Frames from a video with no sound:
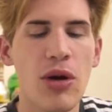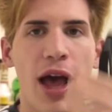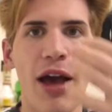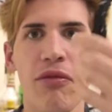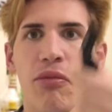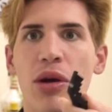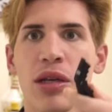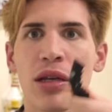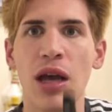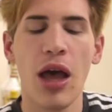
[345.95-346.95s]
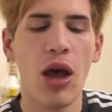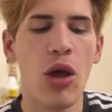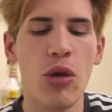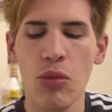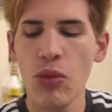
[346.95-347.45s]
I have one at
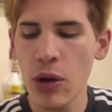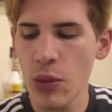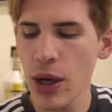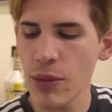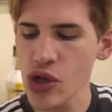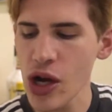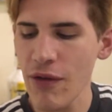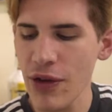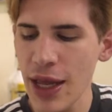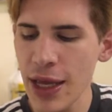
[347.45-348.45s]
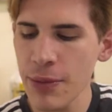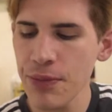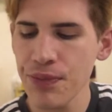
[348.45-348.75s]
home, one when I'm traveling,